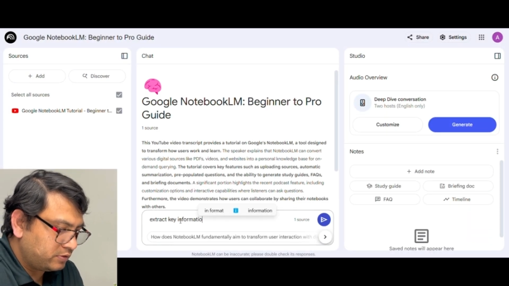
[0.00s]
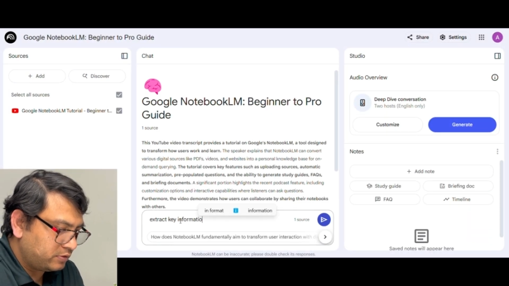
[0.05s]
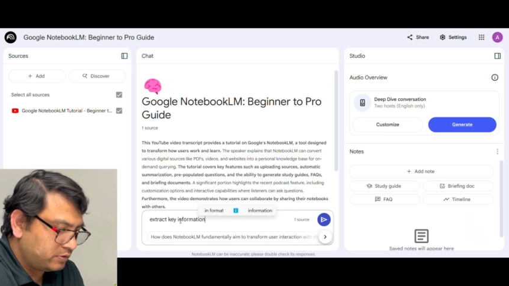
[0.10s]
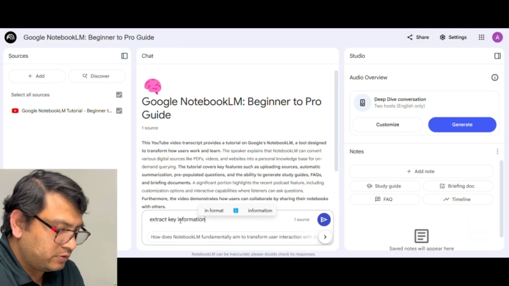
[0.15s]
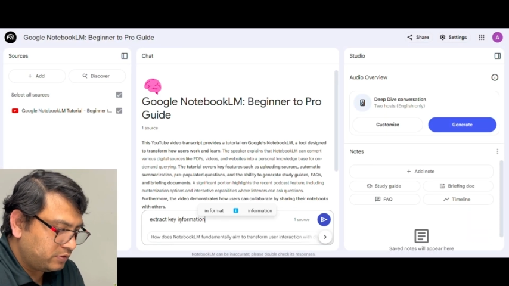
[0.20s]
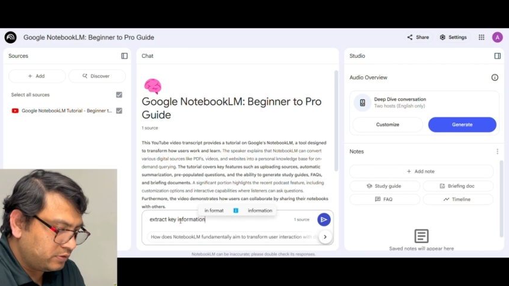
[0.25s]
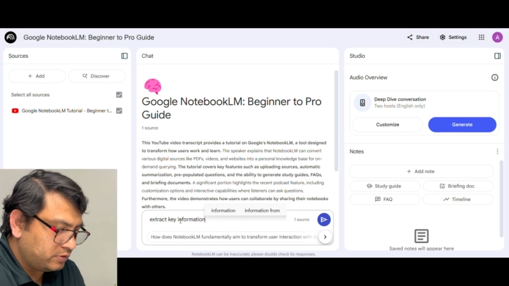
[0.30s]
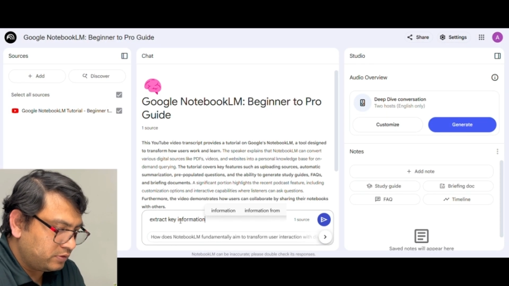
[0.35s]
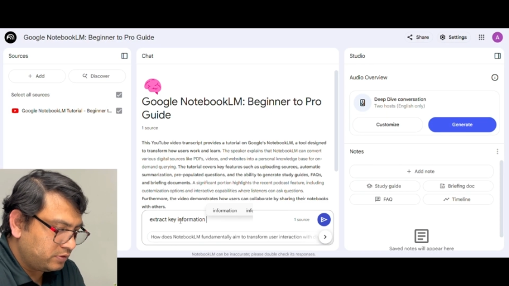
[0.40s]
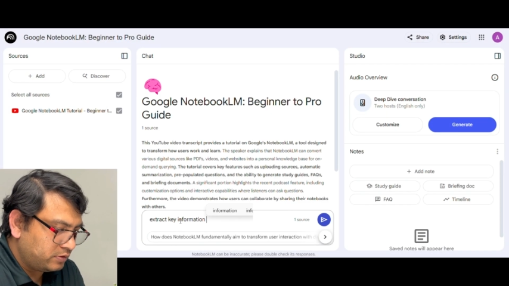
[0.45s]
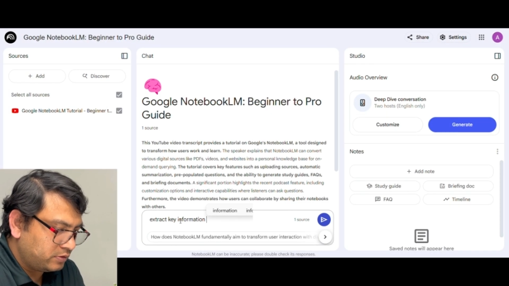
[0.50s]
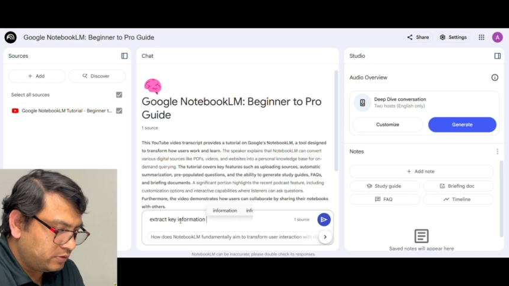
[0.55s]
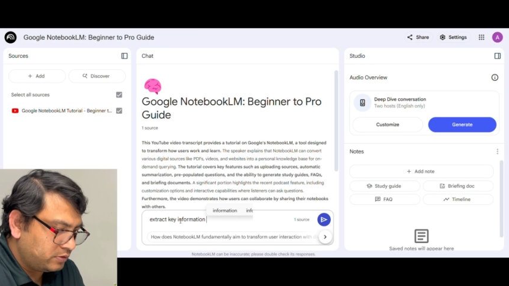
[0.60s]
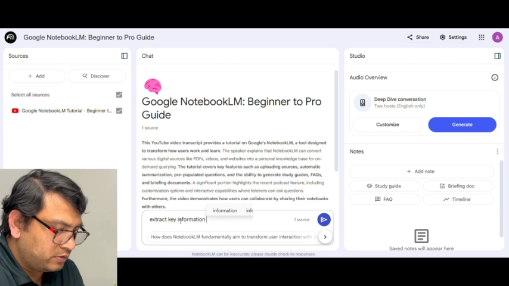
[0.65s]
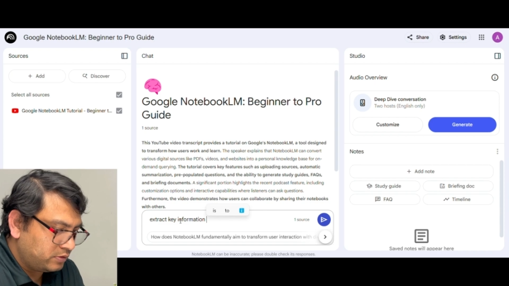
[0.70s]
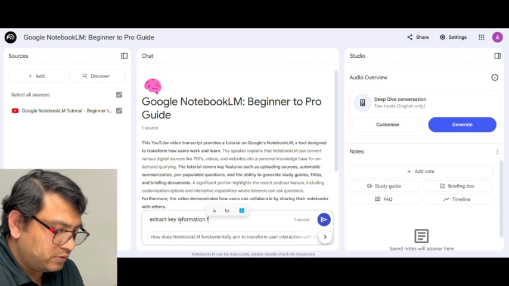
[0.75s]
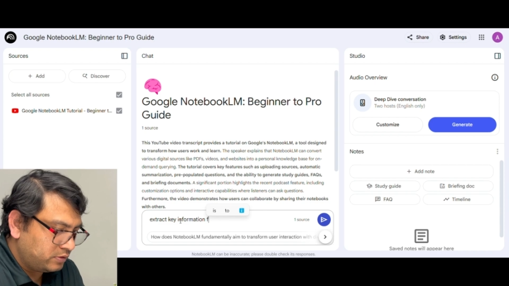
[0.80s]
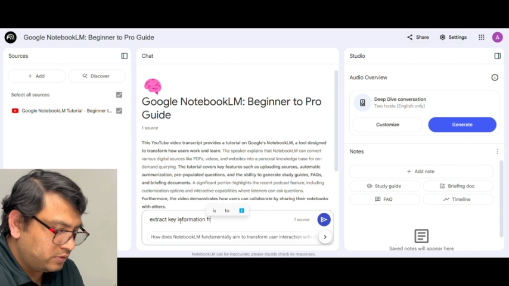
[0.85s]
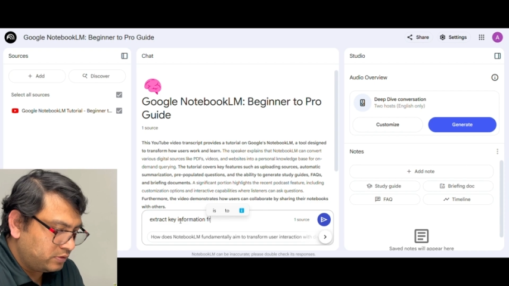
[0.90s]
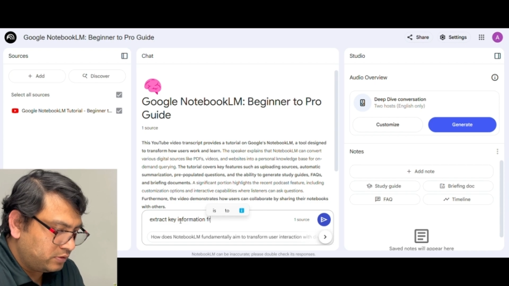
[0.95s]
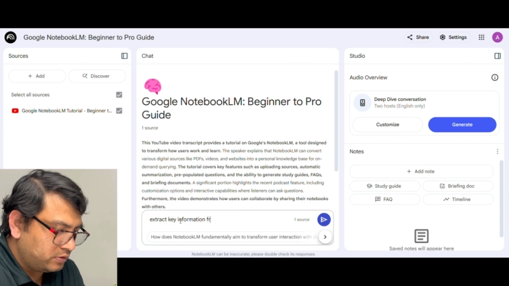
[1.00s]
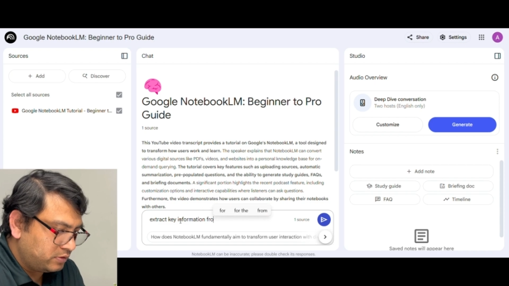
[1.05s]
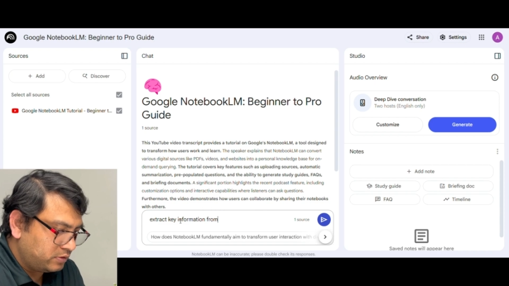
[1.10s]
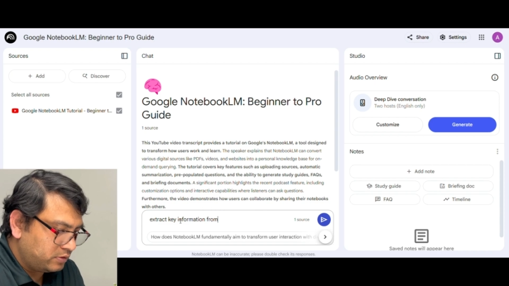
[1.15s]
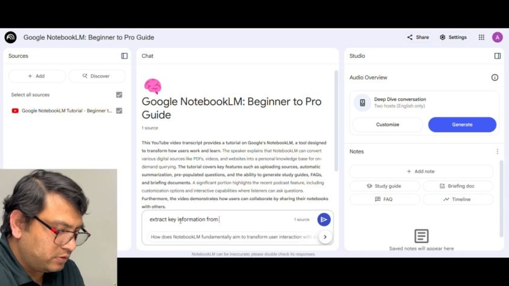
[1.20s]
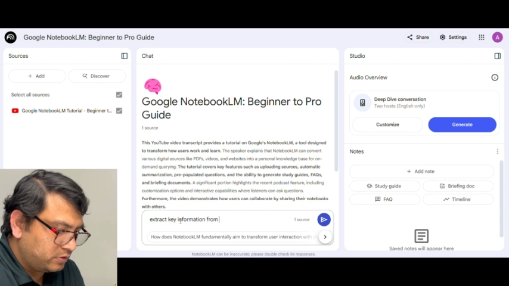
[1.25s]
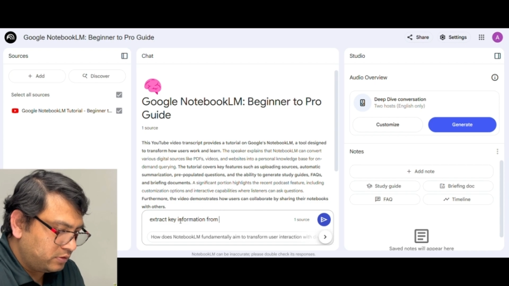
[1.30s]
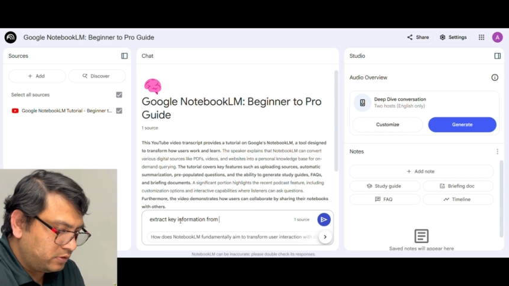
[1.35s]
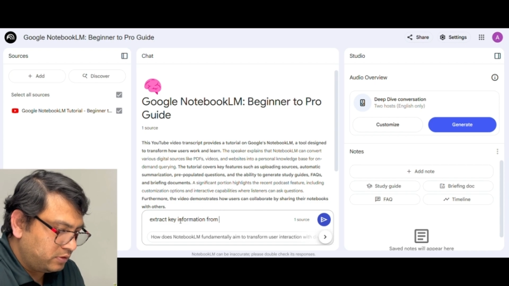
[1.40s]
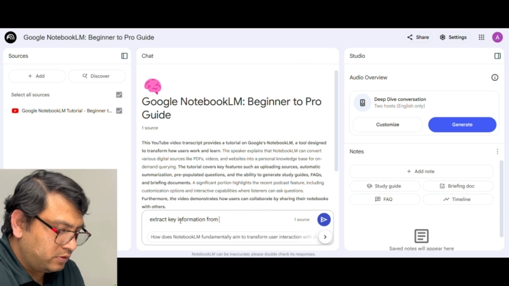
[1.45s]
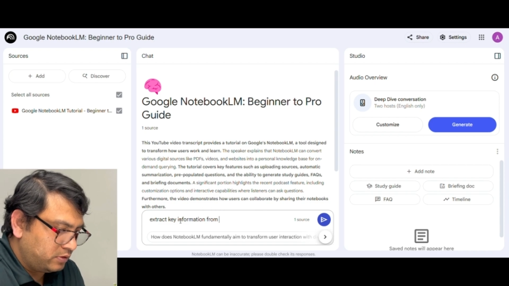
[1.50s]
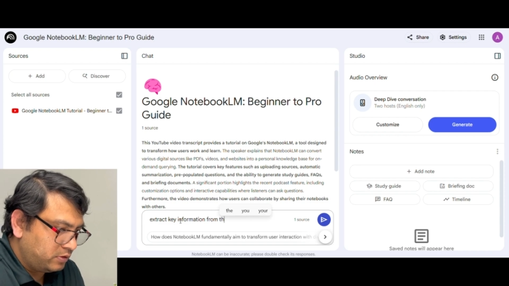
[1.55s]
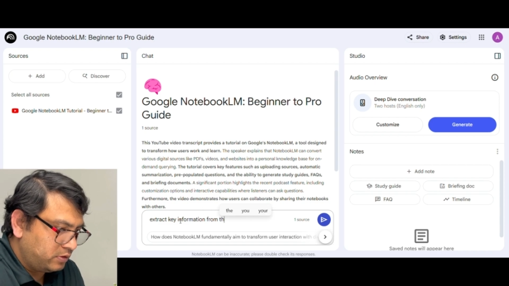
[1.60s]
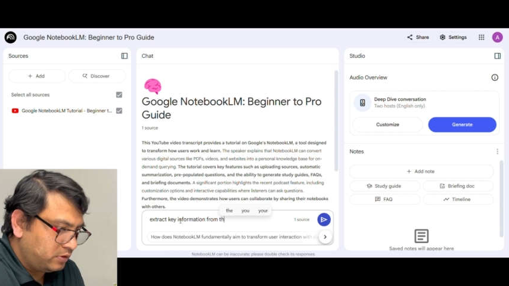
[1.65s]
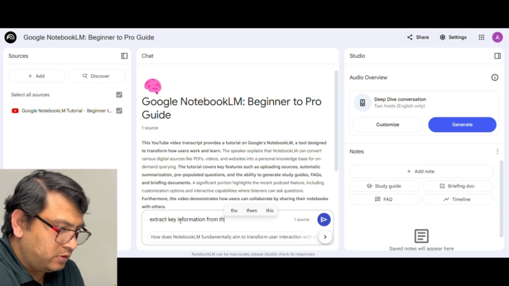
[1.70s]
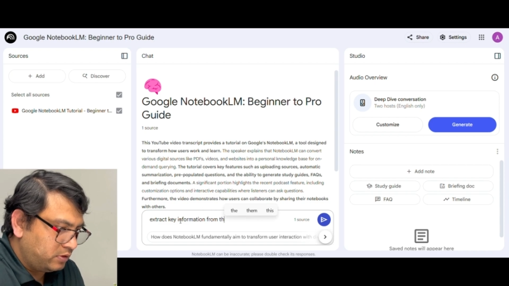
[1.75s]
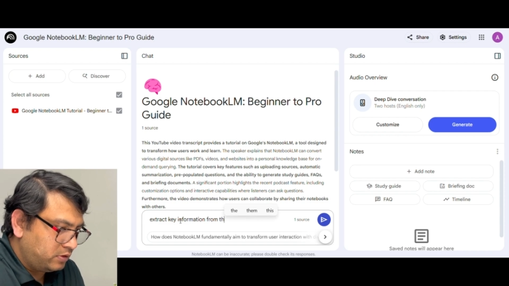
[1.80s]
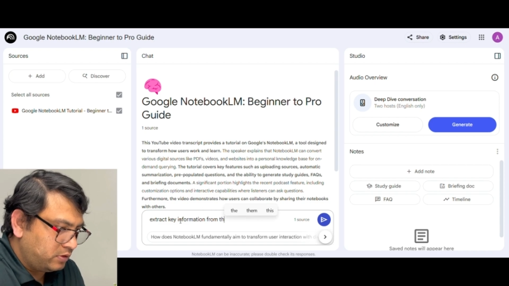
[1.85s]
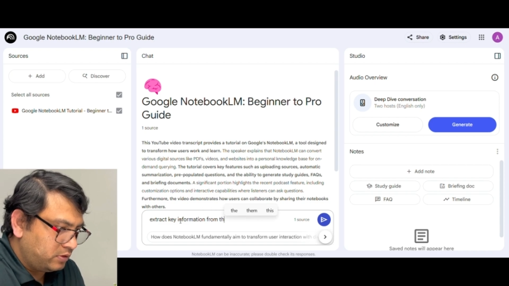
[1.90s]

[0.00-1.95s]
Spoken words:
Nothing is said.